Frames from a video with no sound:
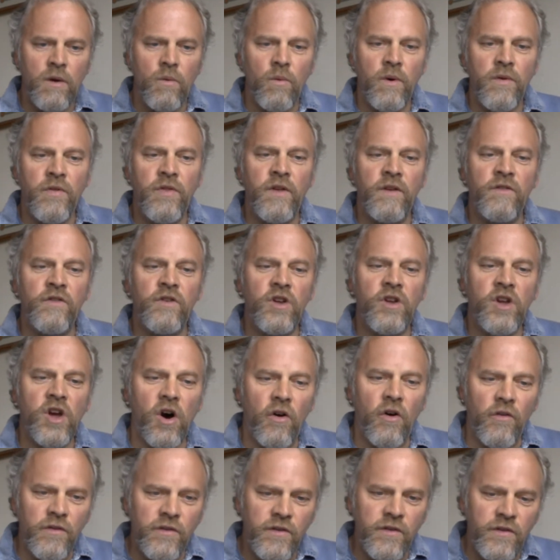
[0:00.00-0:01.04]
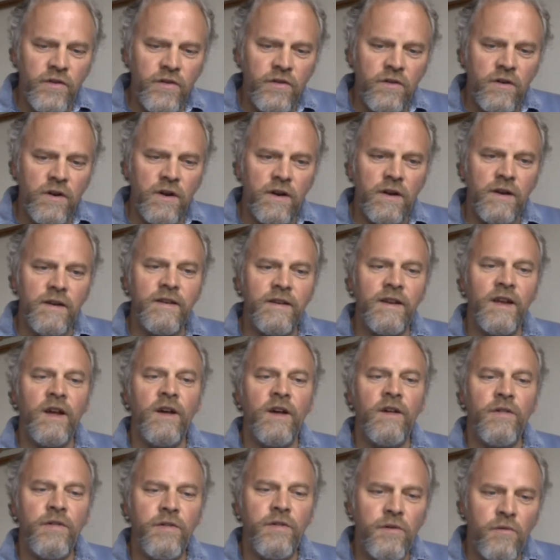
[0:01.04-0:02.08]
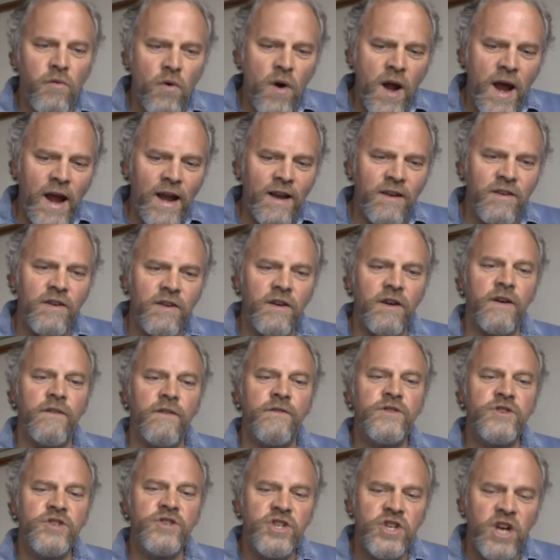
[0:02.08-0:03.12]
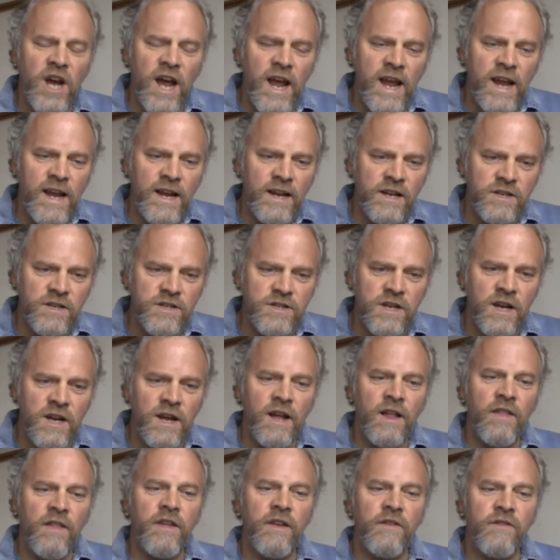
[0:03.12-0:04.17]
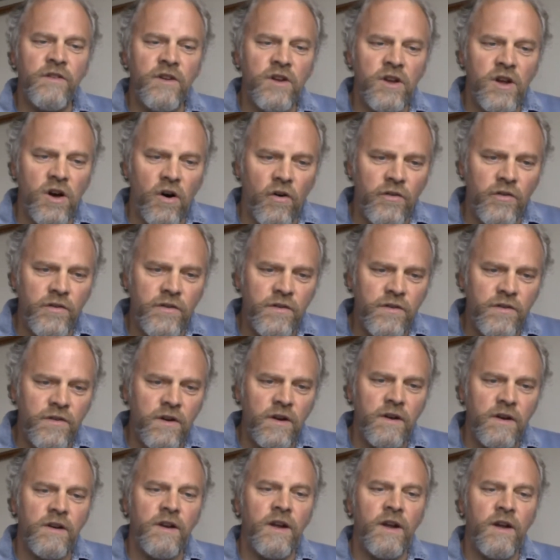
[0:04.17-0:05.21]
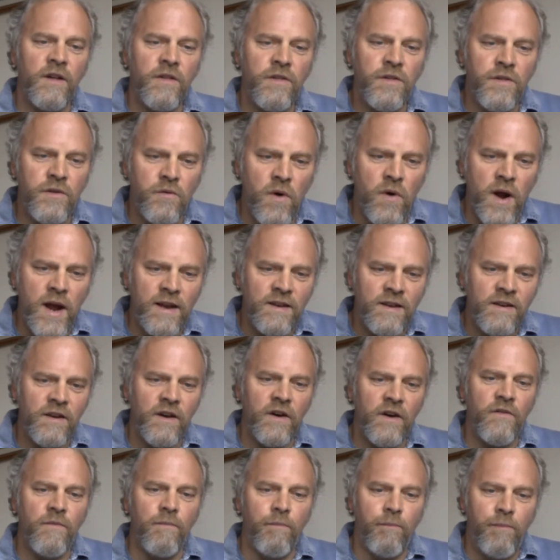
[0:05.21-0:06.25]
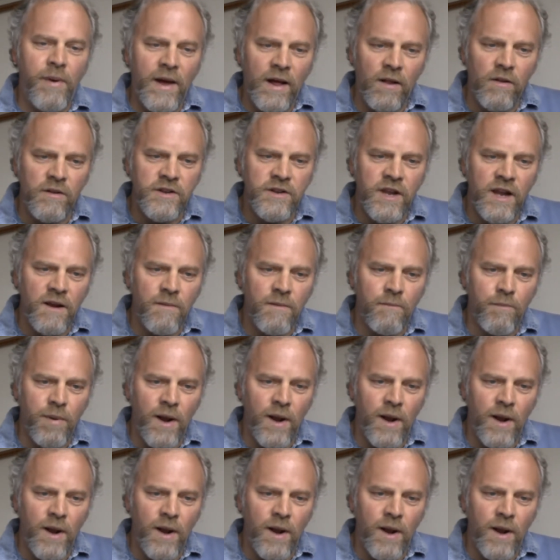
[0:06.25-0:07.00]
with this constant threat of change, this constant threat of building